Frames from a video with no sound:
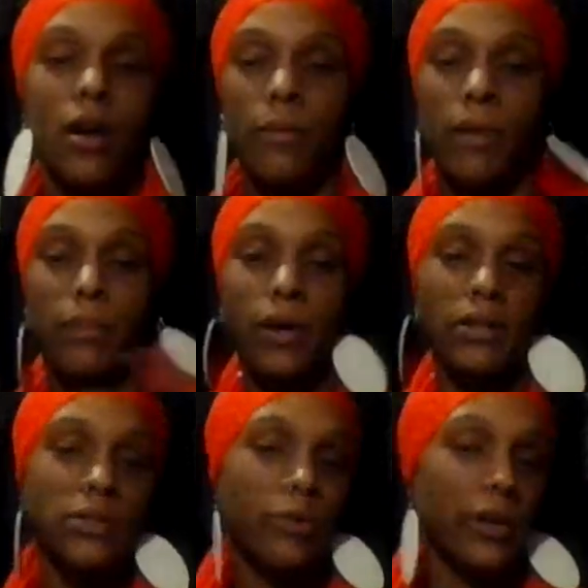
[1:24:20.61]
My
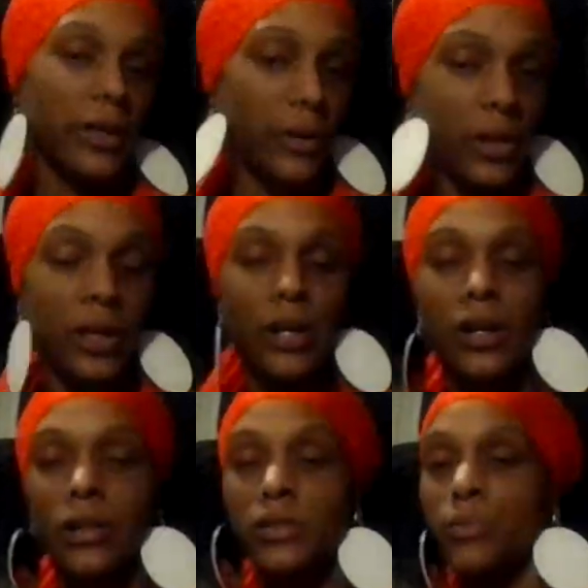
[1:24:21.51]
body's breaking out
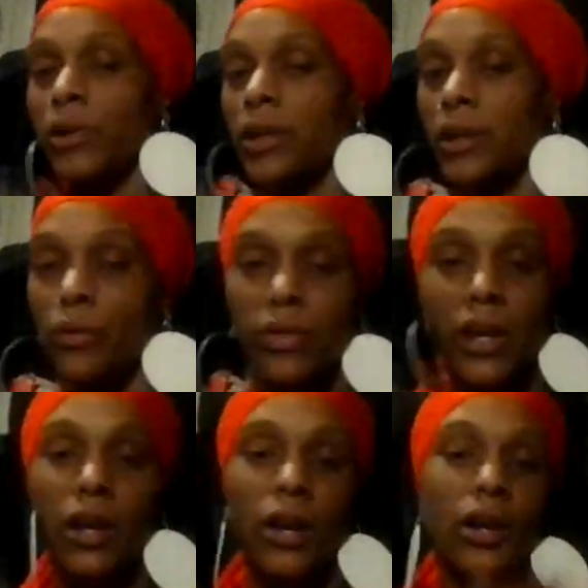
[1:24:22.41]
here. It's breaking out
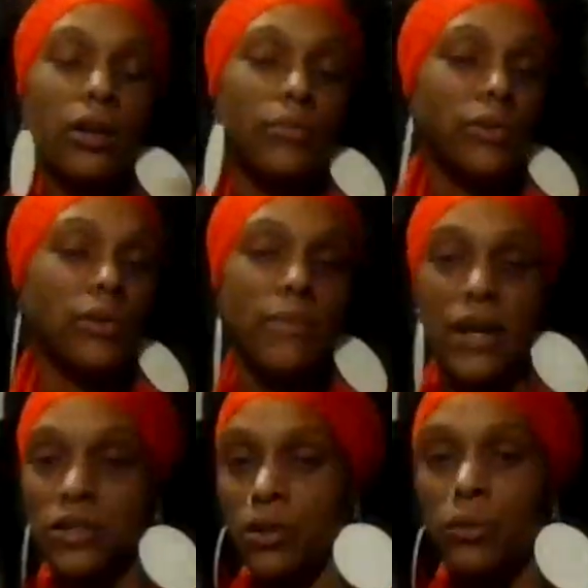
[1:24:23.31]
there. Beauty
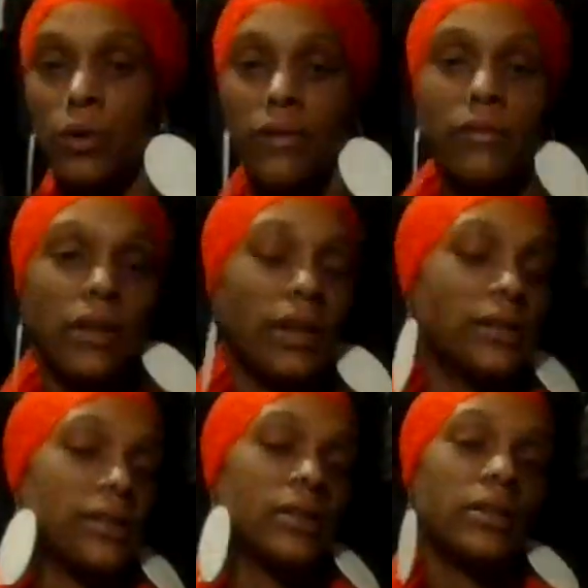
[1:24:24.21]
magic or whatever the
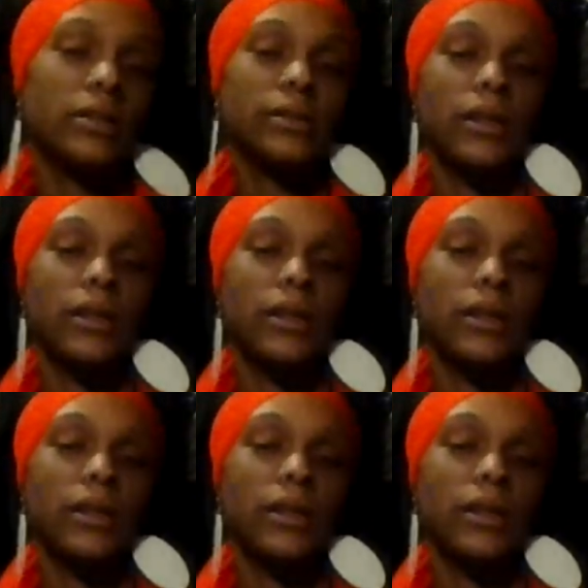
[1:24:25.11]
case is.